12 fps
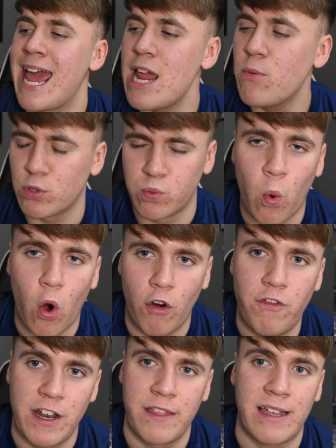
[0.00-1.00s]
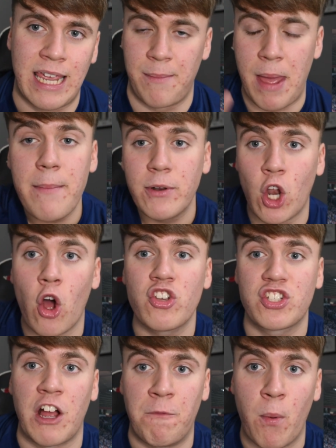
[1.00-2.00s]
He was waffling in that game. Him and
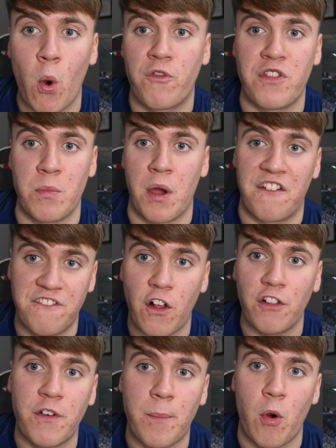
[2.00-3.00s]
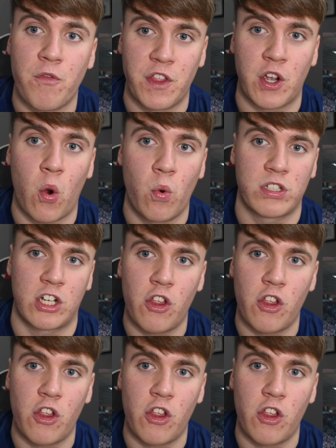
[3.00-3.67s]
Longstaff, both of them were at fault for both of the goals.